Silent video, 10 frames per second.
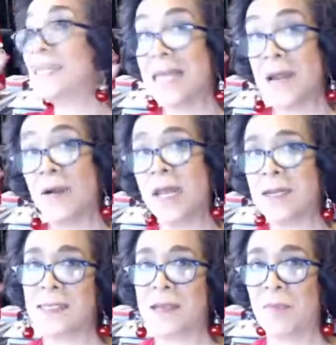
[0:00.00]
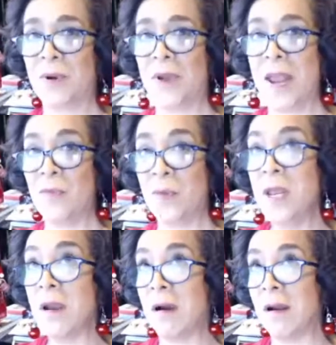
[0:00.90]
Saturday in December, and
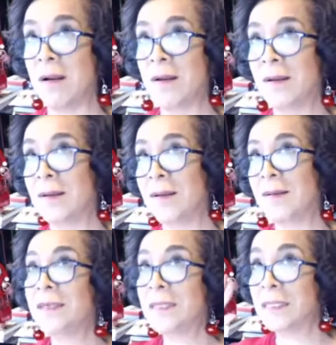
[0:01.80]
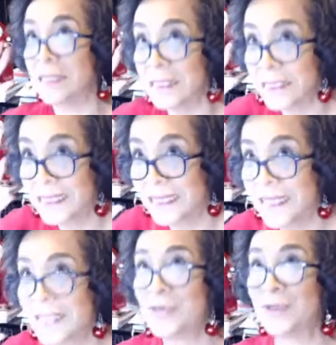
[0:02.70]
we are
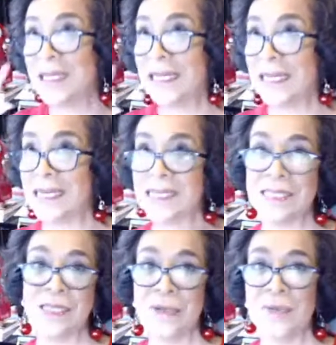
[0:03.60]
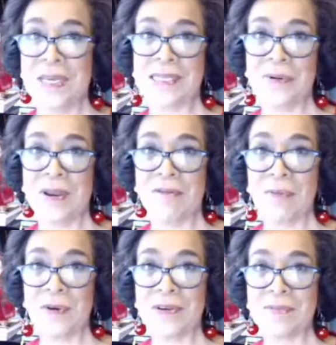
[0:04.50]
literally less than 2 weeks away
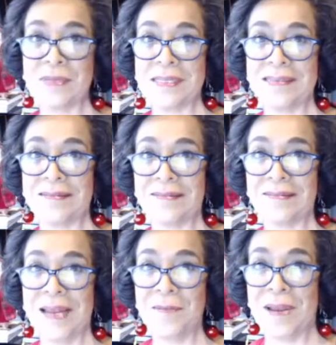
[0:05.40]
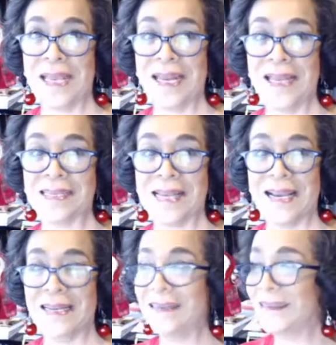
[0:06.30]
from Christmas. Anybody getting
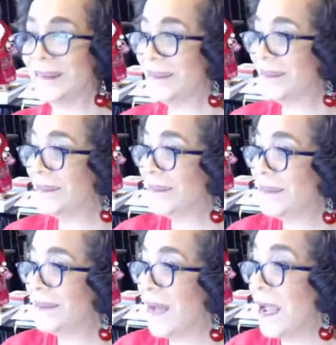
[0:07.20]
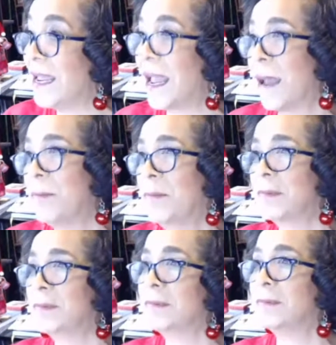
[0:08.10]
excited? I am.
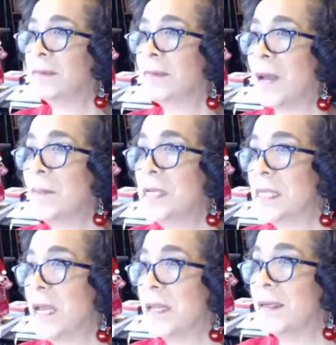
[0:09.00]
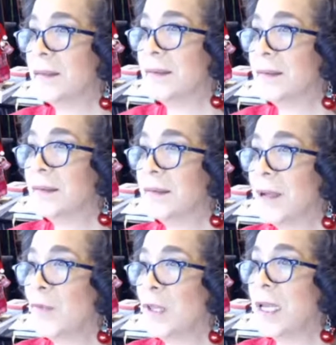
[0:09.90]
I'm excited.
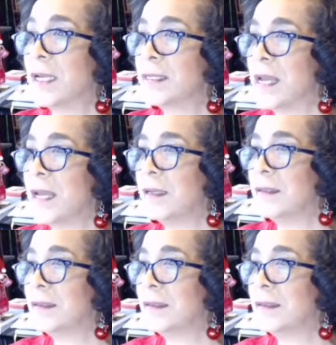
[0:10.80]
I'm really excited.